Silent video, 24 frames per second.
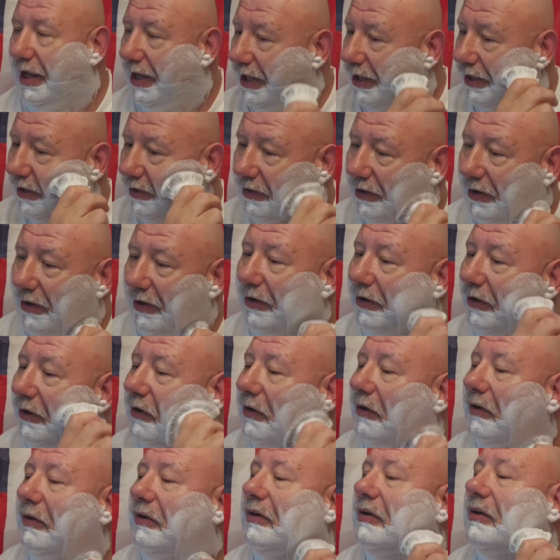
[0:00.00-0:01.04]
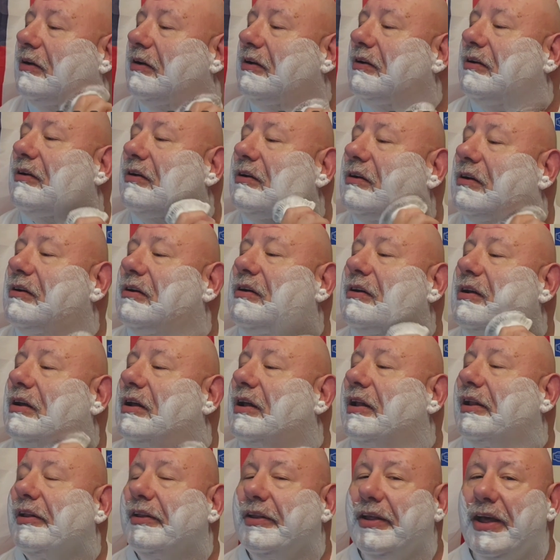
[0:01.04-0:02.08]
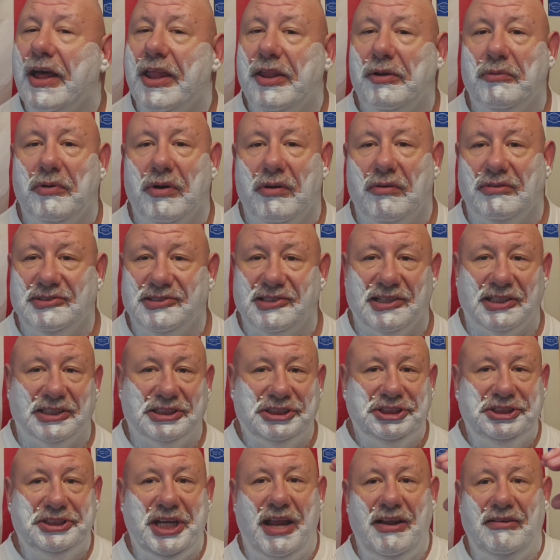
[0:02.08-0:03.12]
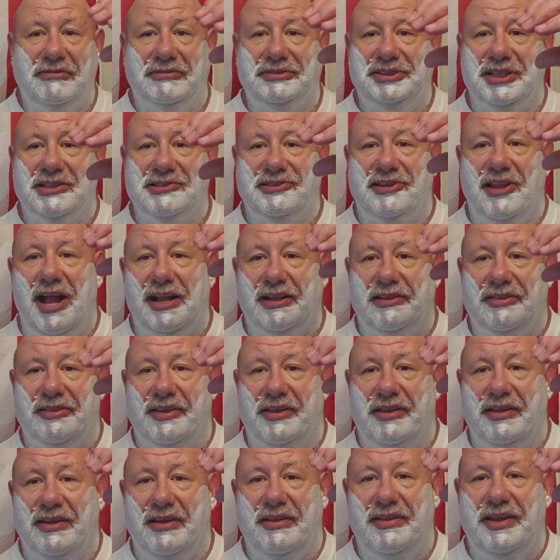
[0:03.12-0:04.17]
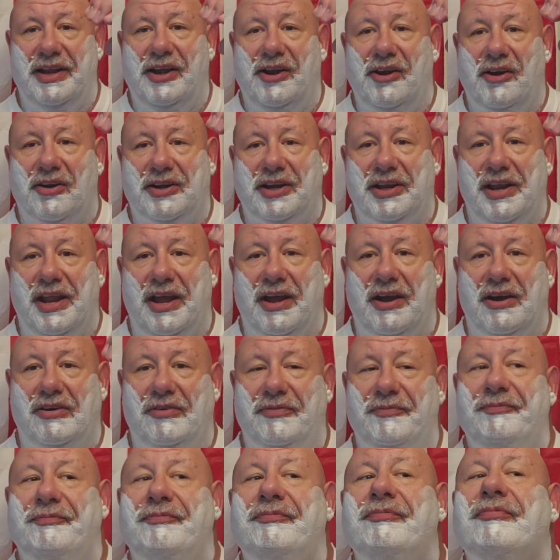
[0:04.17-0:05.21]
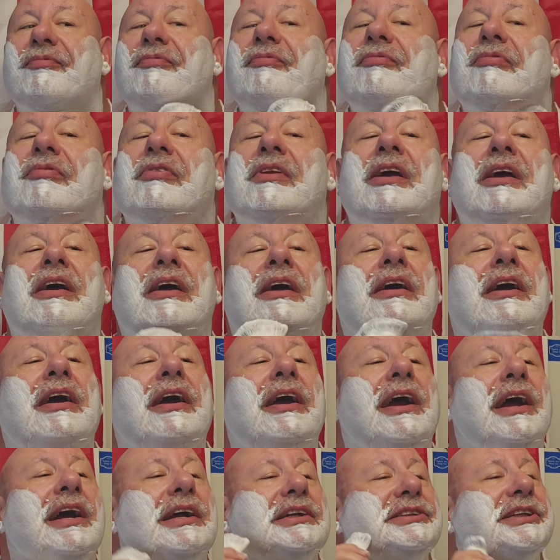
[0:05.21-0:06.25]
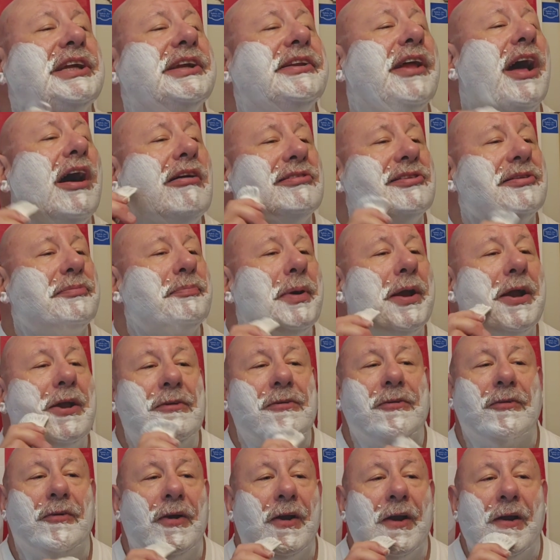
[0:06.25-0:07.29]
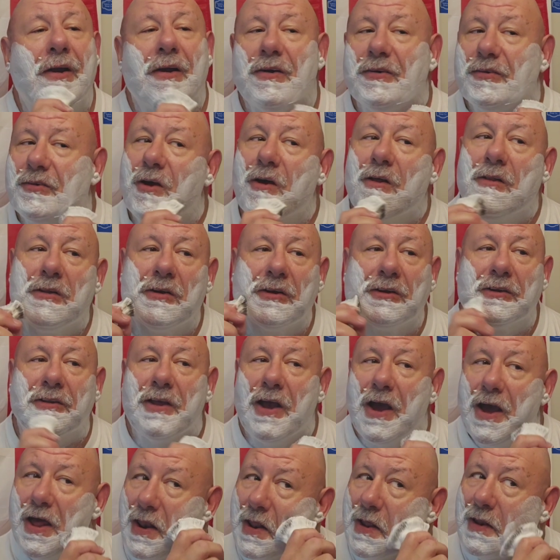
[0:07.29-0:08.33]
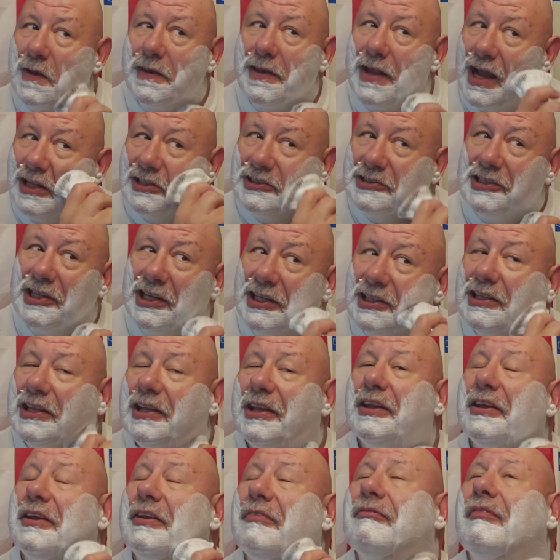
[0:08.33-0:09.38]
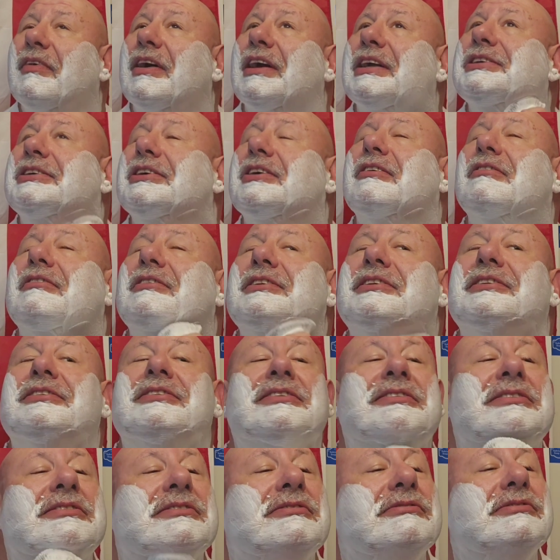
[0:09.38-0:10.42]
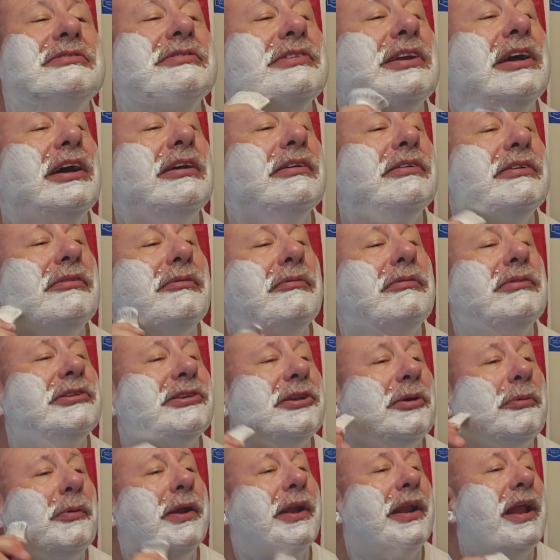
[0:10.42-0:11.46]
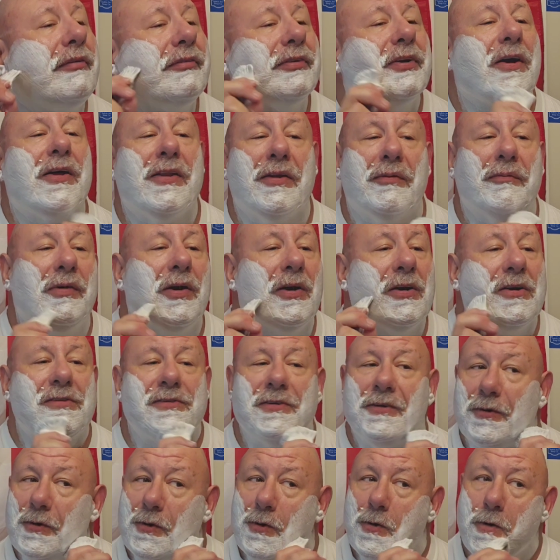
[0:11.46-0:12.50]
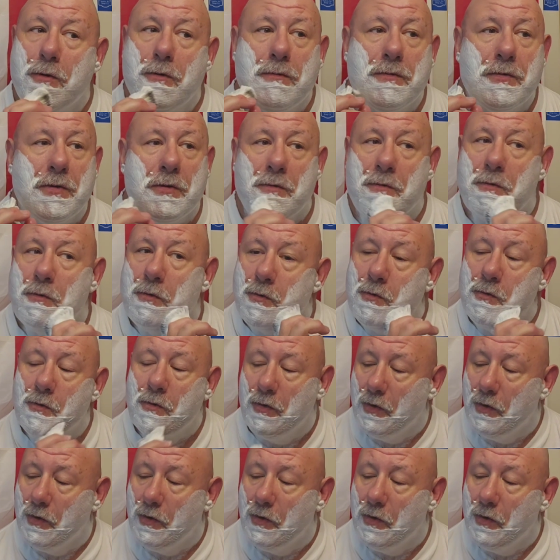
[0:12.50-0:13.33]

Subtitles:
And the other one was shaped just like the ear canal. And she thought it was a piece of her ear, so I looked at it, dissected it, made sure it was not, so we didn't have to go to the emergency room.